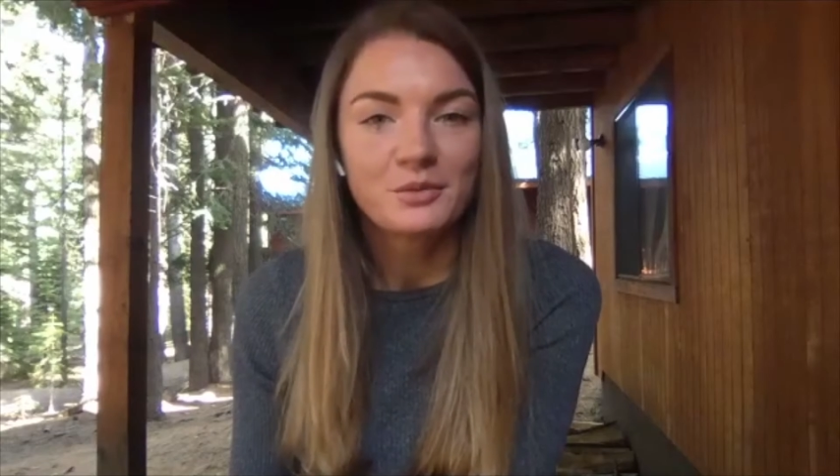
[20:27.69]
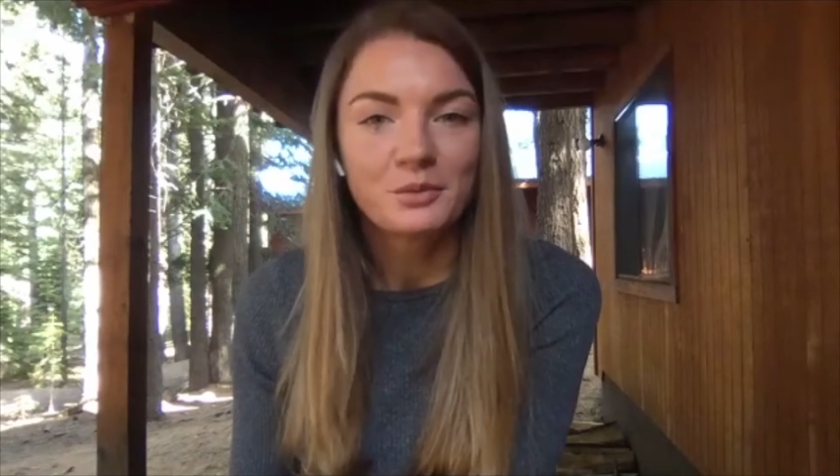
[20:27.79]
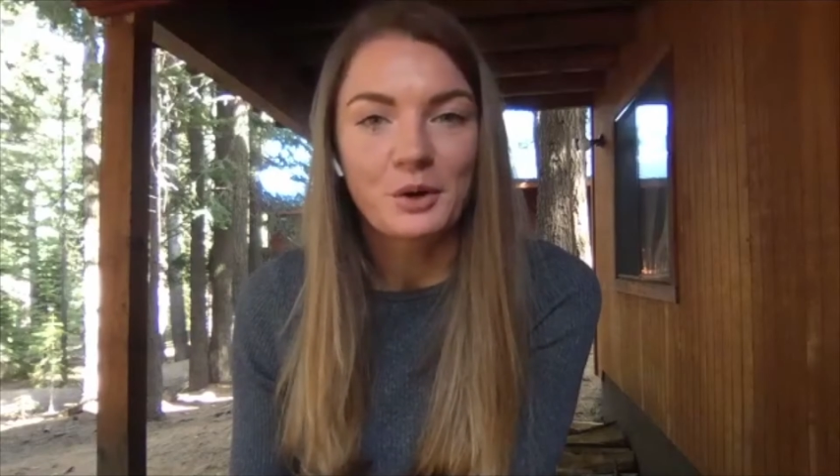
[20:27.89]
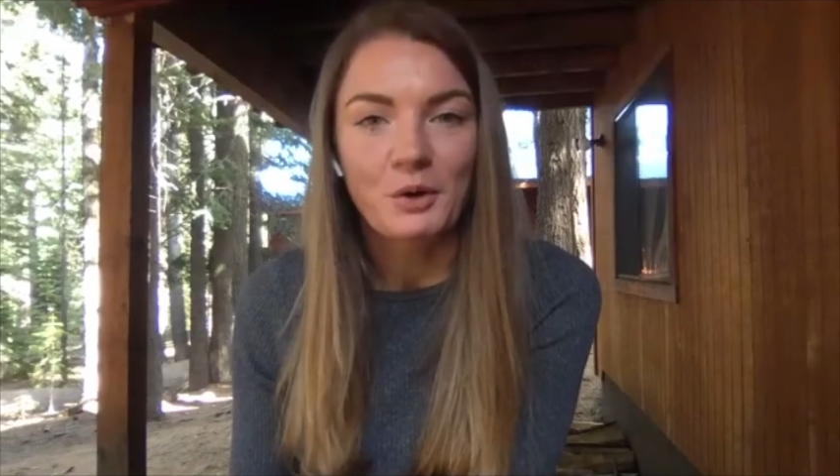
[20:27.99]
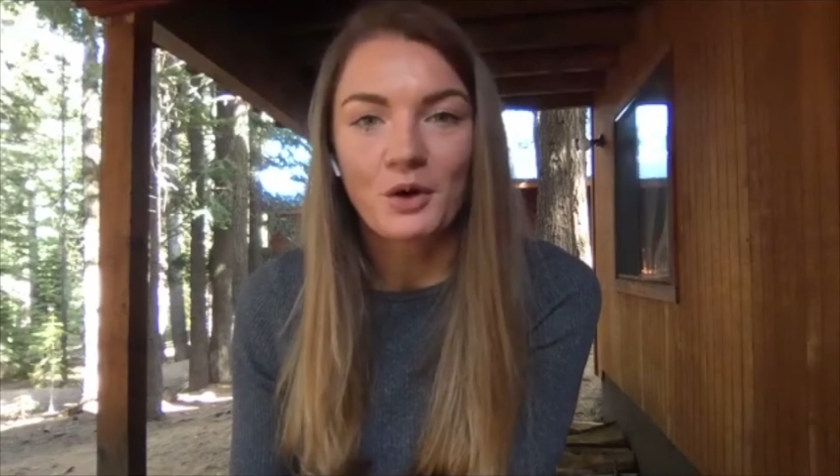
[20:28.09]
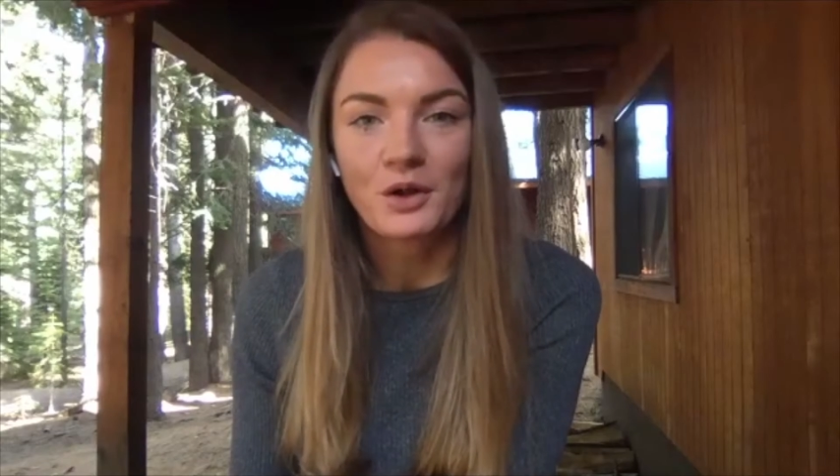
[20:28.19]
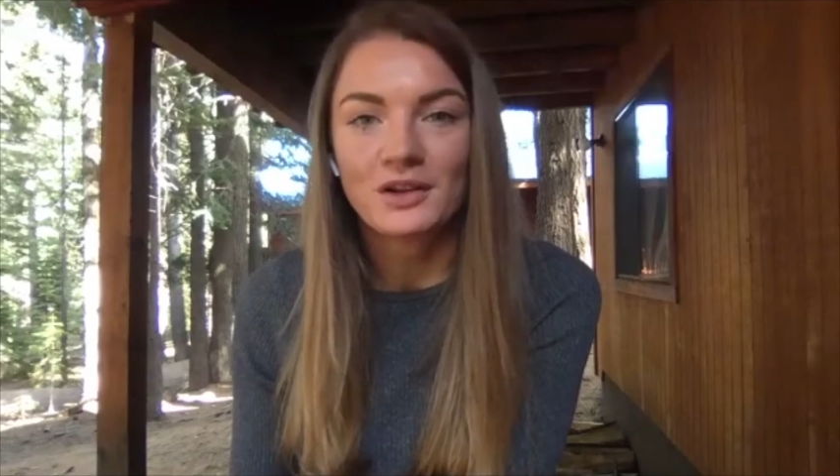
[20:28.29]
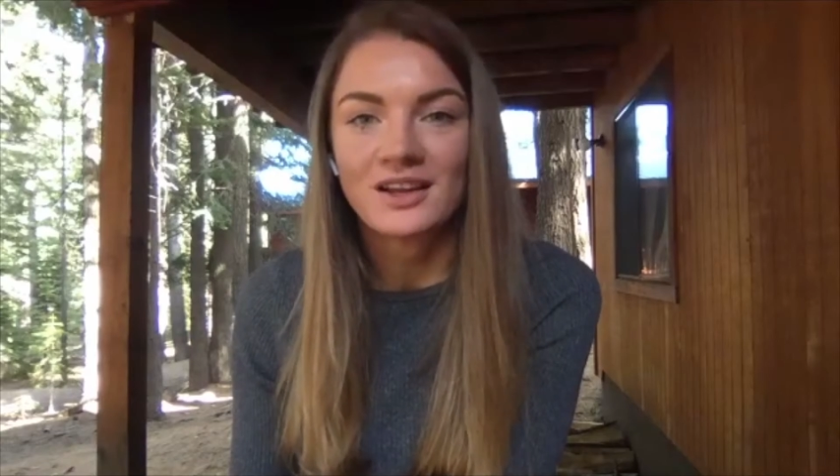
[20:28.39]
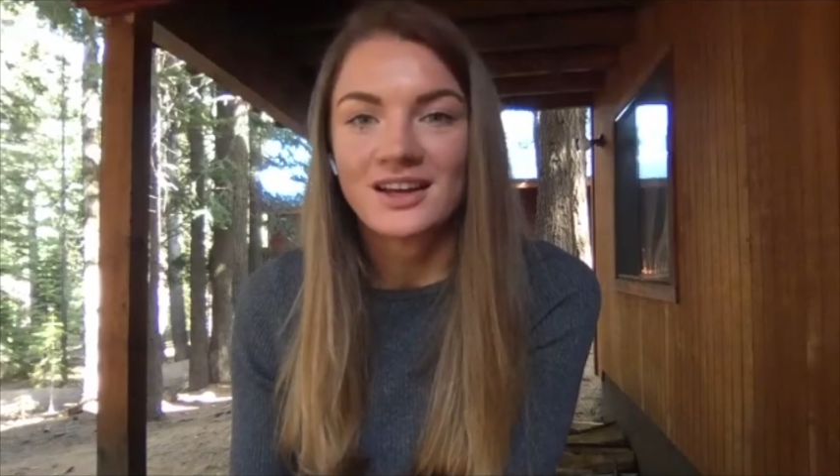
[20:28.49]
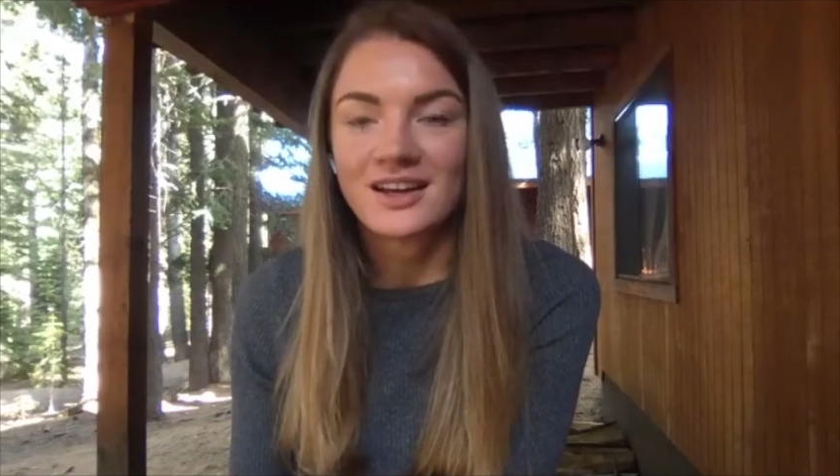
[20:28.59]
We
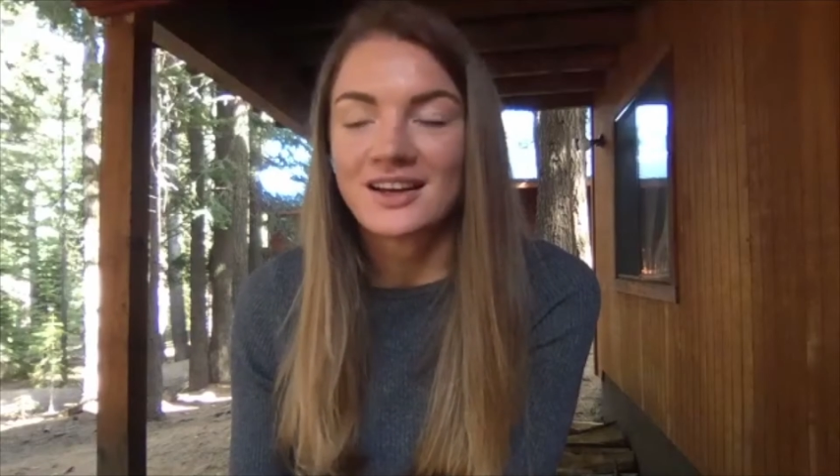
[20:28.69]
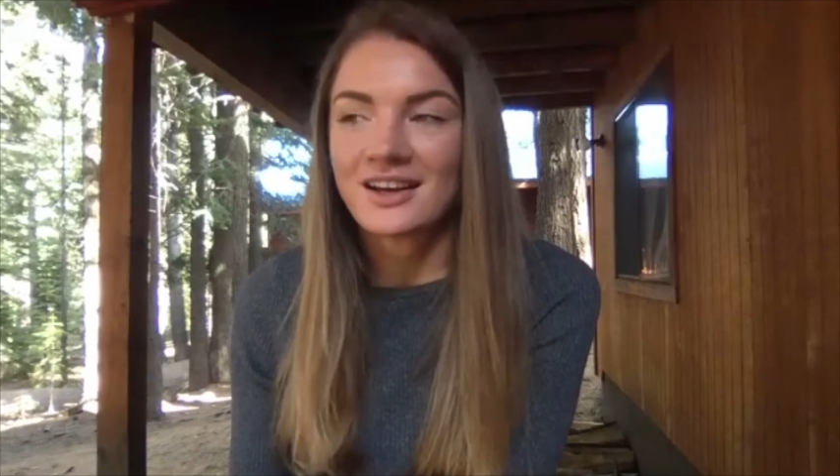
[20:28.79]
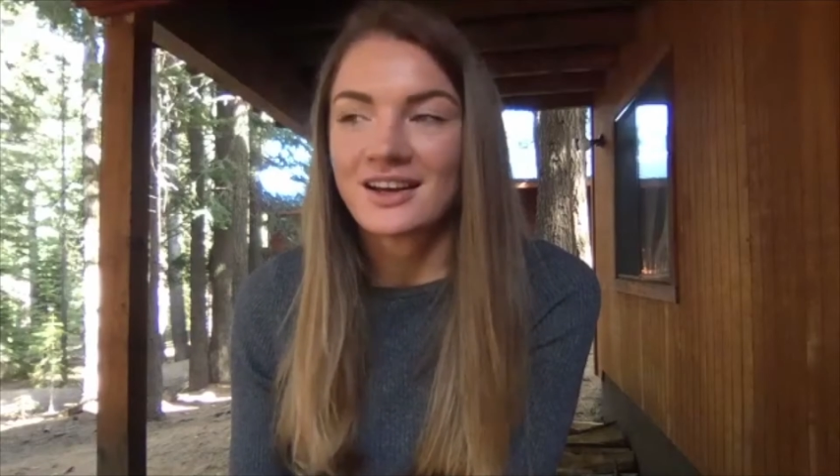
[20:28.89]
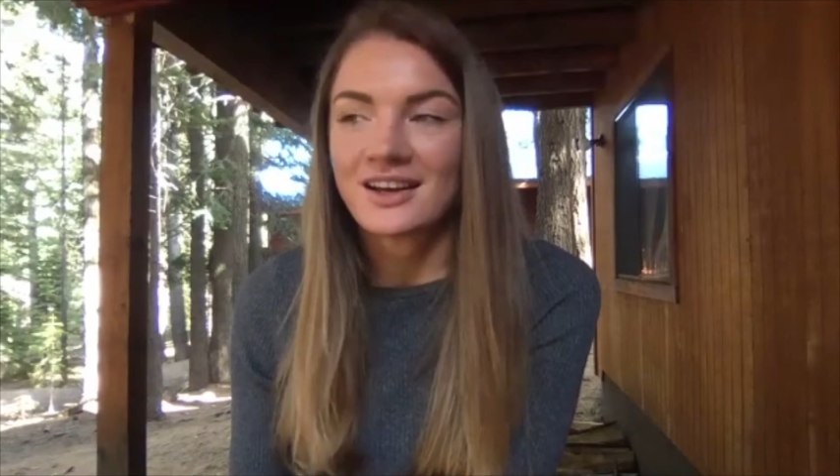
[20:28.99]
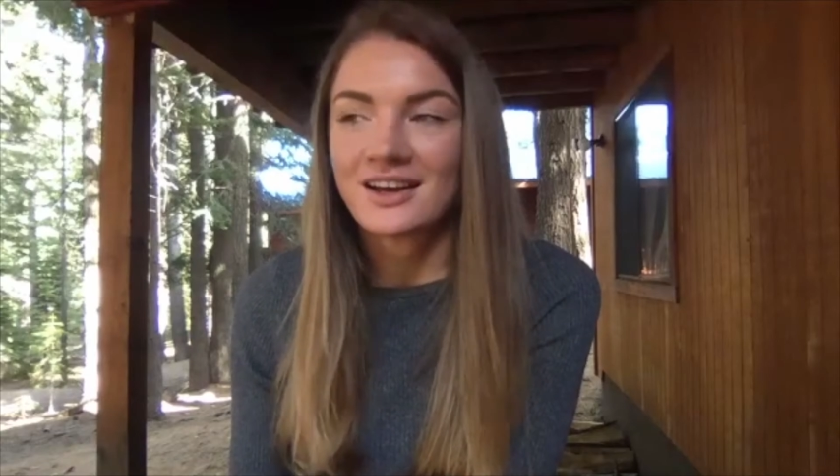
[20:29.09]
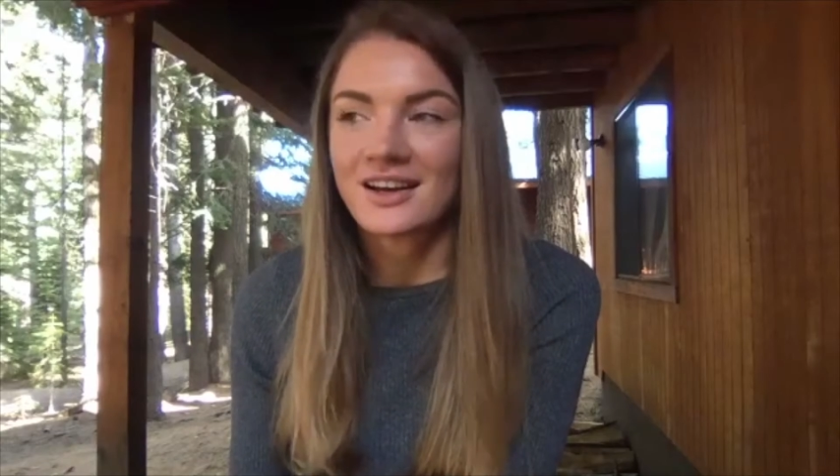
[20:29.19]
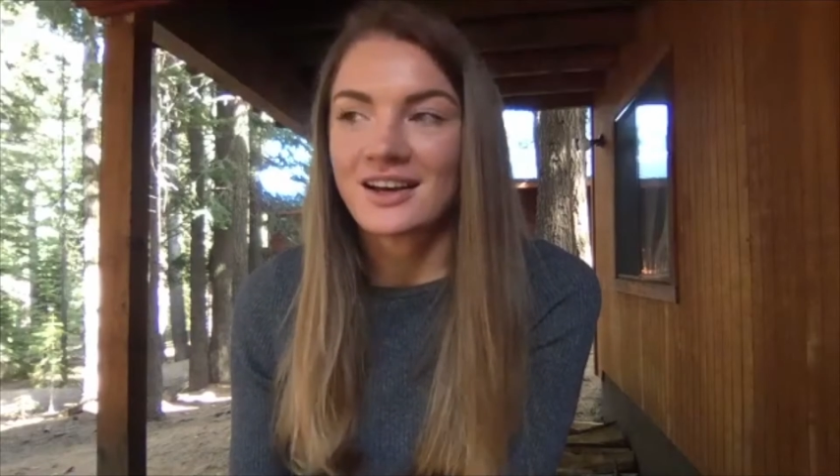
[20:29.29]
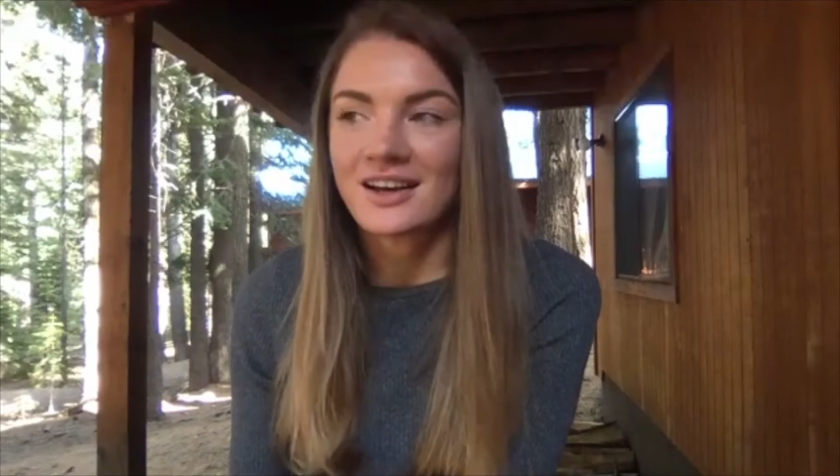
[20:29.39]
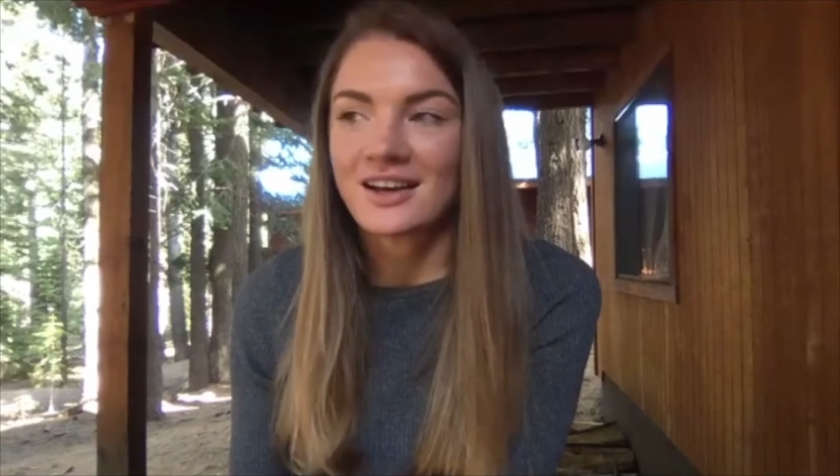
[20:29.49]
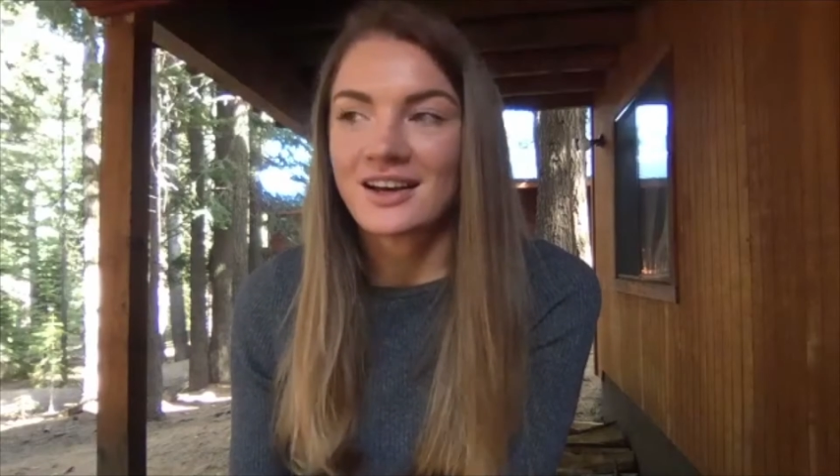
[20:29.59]
all have